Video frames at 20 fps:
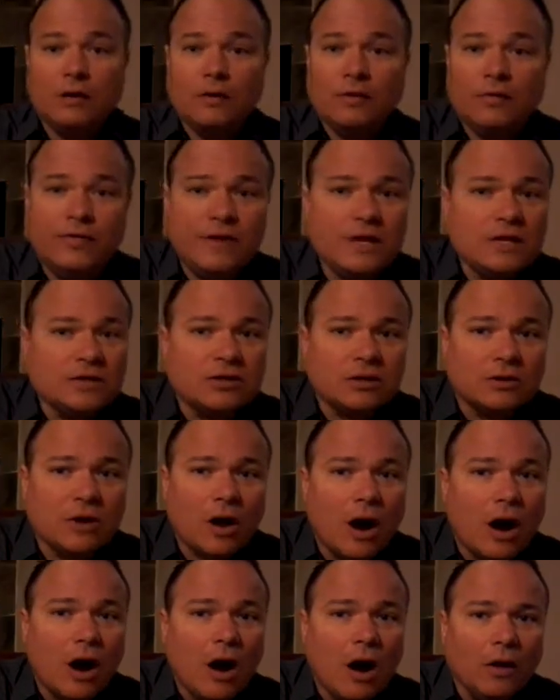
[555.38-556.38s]
these are
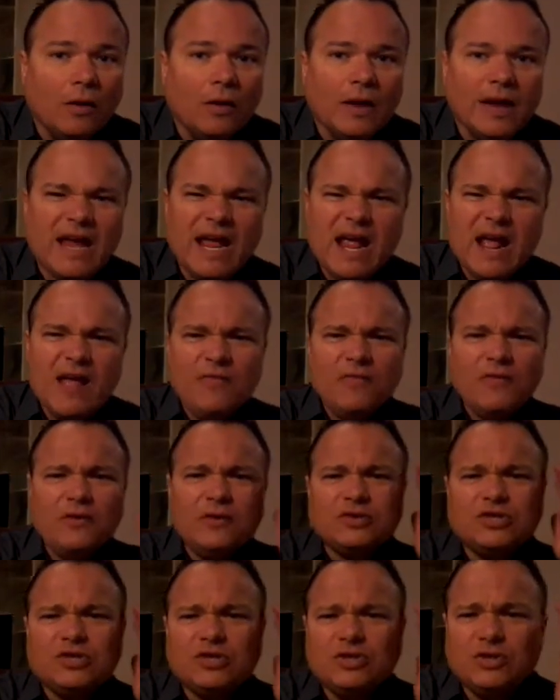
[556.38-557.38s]
all in
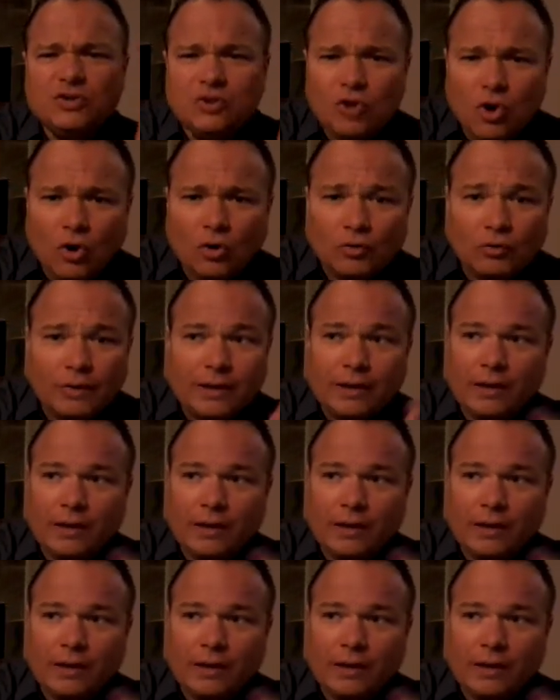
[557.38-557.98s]
the story,